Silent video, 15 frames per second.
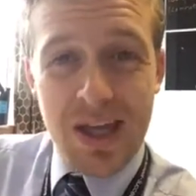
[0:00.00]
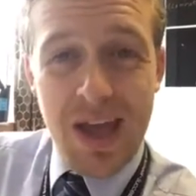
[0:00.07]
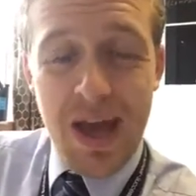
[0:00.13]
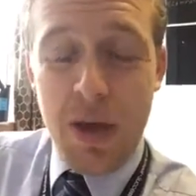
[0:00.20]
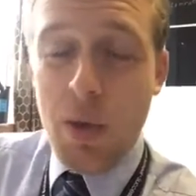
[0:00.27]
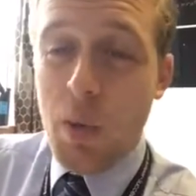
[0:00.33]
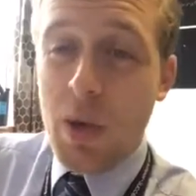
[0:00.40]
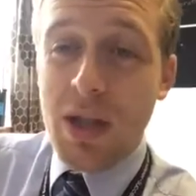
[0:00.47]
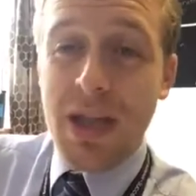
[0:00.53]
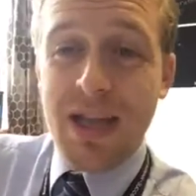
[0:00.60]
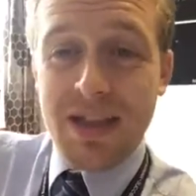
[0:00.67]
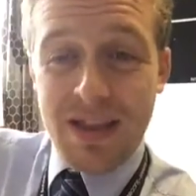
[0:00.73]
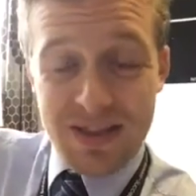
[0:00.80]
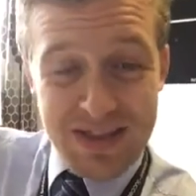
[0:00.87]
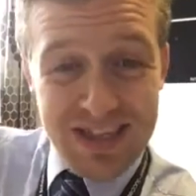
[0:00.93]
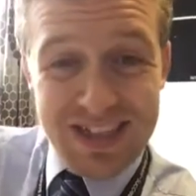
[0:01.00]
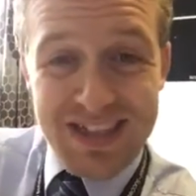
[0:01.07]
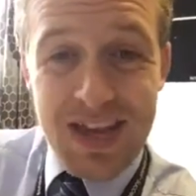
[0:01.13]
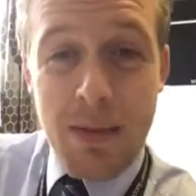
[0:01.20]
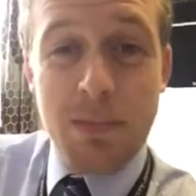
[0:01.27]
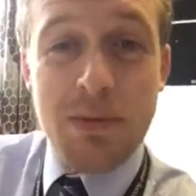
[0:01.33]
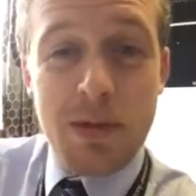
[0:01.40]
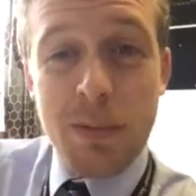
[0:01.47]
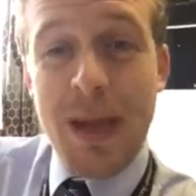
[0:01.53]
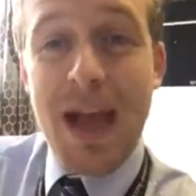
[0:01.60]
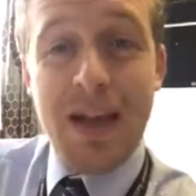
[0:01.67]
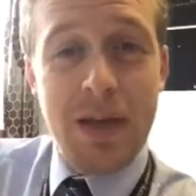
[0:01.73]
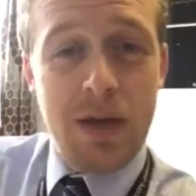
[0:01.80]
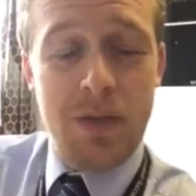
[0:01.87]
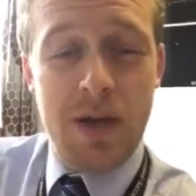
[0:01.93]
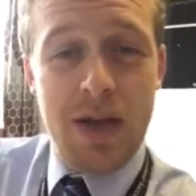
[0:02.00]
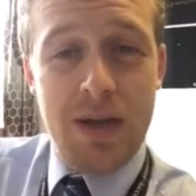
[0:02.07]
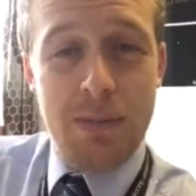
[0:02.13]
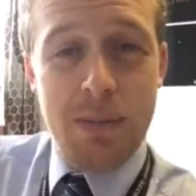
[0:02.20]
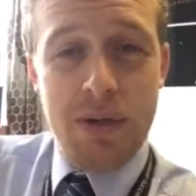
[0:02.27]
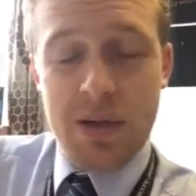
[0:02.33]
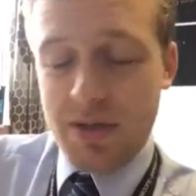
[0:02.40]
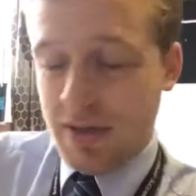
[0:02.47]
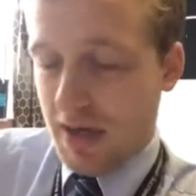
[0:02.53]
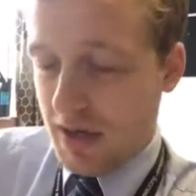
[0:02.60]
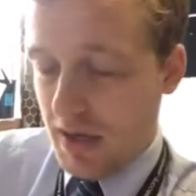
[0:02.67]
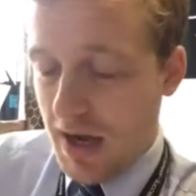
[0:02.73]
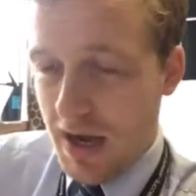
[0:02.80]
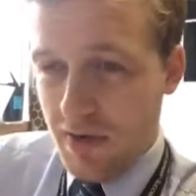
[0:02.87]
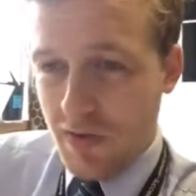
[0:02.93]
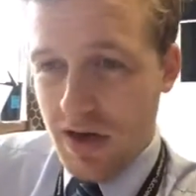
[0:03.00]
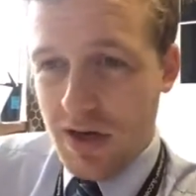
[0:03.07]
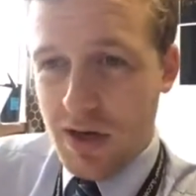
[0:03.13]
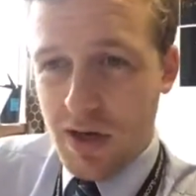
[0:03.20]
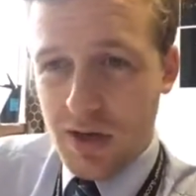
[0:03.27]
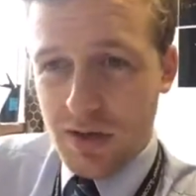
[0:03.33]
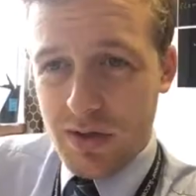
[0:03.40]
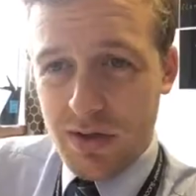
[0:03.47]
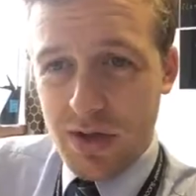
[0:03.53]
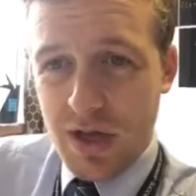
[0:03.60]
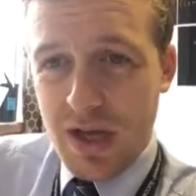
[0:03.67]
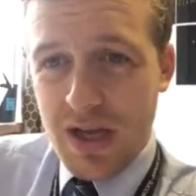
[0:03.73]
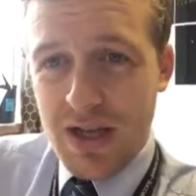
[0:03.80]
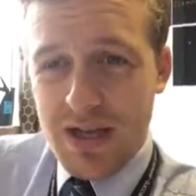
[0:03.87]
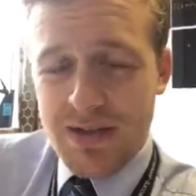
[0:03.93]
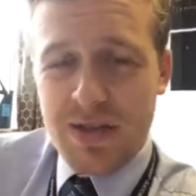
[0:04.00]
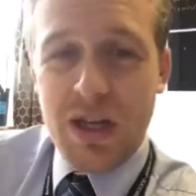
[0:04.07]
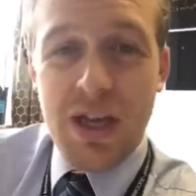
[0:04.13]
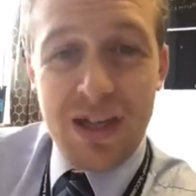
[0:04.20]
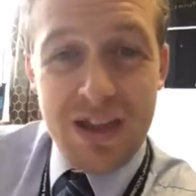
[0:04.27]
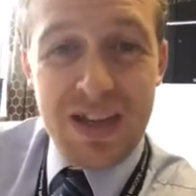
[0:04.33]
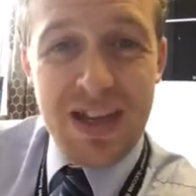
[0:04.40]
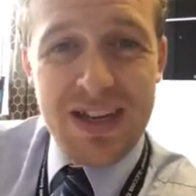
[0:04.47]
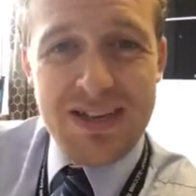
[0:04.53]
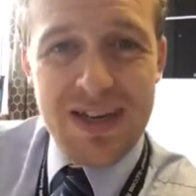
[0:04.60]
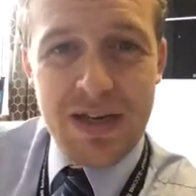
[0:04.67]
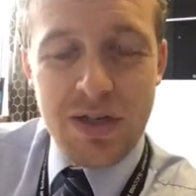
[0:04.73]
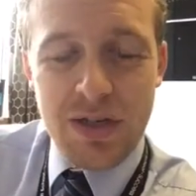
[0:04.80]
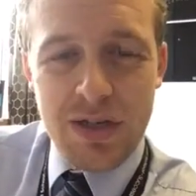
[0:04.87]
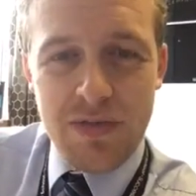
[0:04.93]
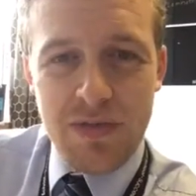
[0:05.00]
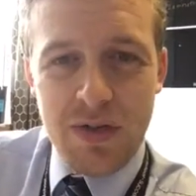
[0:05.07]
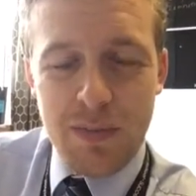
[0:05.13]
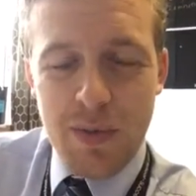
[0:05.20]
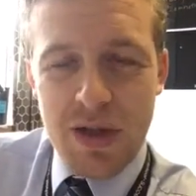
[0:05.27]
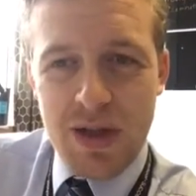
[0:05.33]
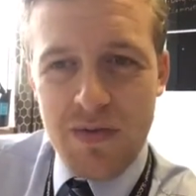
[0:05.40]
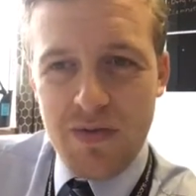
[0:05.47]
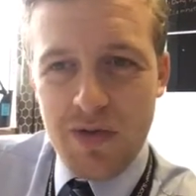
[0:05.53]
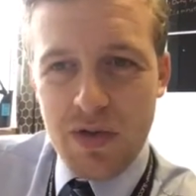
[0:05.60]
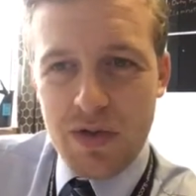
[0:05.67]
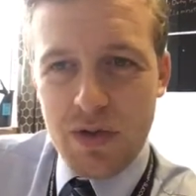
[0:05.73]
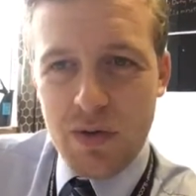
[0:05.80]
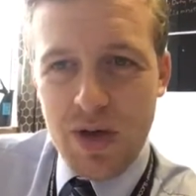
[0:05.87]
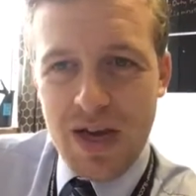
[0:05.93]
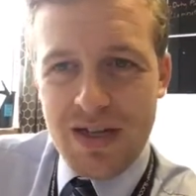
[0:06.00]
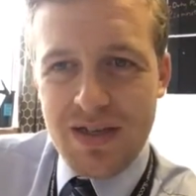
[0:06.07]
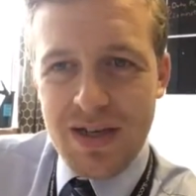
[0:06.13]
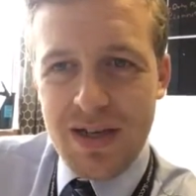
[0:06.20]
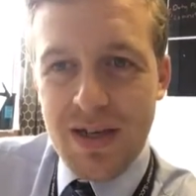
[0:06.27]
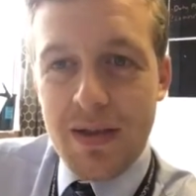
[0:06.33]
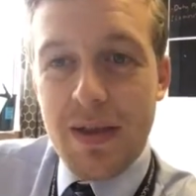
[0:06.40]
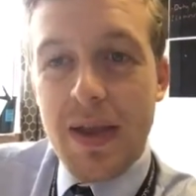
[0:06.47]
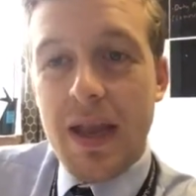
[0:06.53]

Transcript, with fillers: Yeah, well, it, there's an attempt to be accurate in police uh, records. That's certainly the intention of them when they're first created.